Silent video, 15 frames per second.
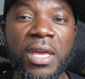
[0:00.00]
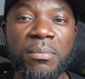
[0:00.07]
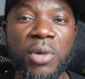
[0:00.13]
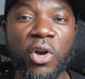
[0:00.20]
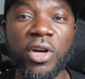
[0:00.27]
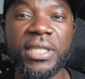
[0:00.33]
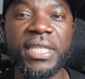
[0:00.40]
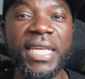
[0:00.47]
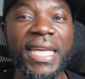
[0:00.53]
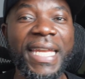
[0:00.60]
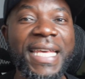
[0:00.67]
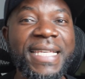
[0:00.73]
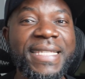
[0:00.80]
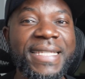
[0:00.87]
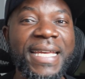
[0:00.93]
Because he
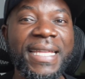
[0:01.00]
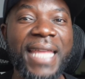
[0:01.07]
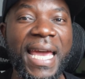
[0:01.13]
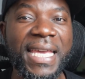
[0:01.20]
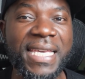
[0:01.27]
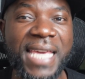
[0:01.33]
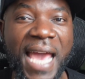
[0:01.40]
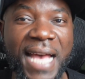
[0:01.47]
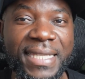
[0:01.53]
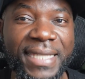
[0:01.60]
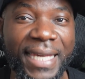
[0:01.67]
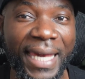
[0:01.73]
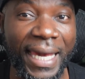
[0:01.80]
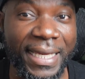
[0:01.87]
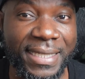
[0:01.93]
didn't state that he
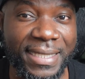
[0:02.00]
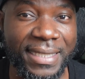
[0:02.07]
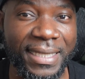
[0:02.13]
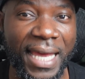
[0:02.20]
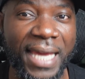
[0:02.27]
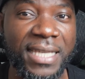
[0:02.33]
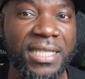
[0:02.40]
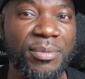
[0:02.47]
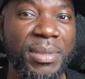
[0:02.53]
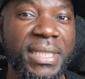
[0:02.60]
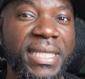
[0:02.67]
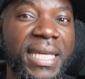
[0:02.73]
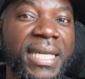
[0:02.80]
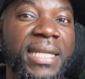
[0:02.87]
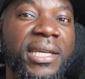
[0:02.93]
has kids that he's
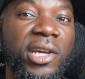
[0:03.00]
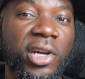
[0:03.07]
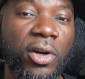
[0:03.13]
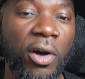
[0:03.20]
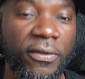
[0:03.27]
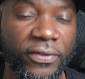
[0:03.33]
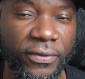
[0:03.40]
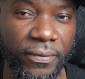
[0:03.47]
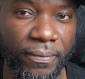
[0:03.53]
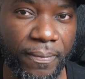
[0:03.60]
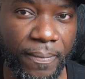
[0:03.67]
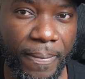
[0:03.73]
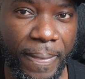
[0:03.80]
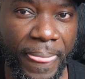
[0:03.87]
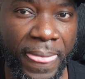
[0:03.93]
been taking care of.
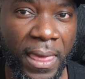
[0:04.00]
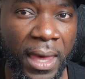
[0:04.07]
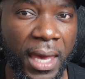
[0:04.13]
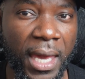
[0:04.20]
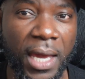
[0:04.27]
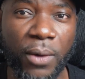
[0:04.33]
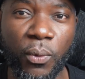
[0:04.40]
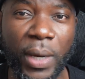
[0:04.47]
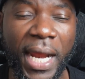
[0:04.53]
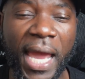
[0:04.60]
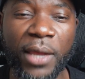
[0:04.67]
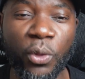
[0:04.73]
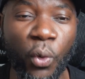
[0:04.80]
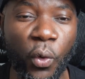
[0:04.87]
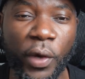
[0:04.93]
And what
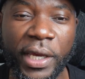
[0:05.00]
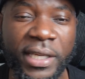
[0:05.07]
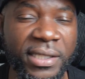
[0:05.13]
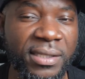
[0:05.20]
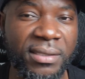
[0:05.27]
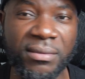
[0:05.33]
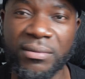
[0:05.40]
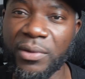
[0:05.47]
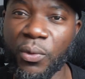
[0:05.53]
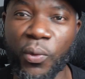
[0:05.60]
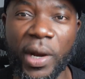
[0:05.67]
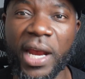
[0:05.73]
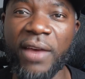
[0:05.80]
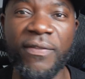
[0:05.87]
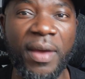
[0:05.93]
I know is
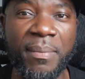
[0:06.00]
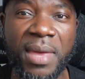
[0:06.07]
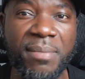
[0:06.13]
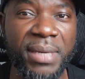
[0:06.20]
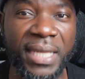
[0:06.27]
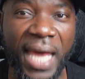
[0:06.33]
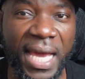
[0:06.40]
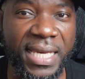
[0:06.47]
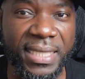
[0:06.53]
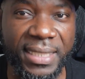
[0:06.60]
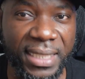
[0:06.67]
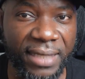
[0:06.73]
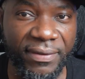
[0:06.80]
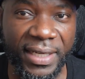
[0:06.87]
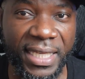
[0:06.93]
wherever maybe that
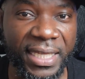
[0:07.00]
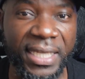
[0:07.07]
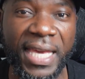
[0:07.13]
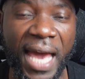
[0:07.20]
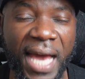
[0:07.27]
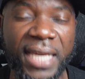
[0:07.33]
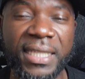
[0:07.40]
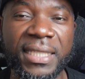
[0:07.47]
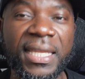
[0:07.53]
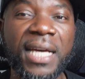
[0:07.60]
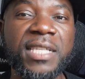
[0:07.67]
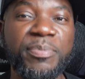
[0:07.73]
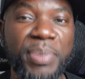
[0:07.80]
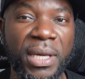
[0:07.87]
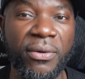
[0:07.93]
he's living, he
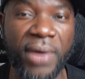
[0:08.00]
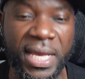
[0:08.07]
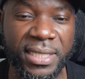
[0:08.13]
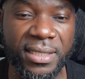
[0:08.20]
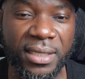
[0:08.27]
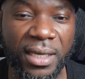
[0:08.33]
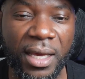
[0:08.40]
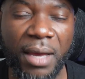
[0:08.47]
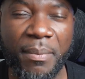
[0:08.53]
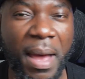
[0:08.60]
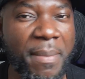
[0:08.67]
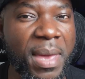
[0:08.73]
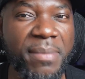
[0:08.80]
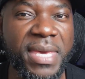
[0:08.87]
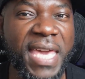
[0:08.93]
does pay rent.
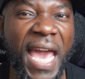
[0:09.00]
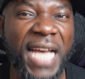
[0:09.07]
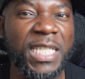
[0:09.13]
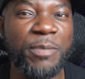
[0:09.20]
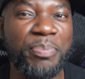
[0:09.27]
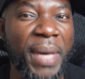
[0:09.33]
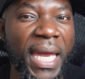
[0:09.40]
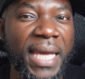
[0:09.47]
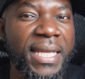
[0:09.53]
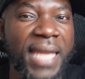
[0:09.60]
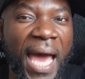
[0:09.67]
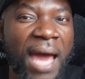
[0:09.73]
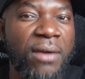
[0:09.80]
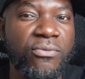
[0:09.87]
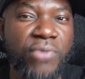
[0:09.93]
But maybe he has
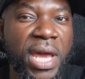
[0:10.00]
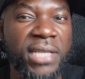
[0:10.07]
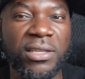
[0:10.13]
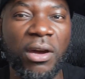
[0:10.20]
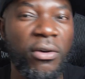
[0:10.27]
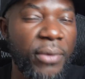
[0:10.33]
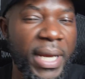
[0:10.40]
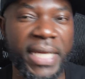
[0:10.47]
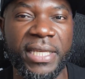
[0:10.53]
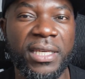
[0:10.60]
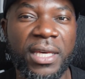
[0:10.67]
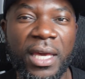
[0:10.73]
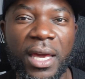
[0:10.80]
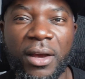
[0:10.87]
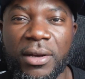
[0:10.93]
paid that rent already.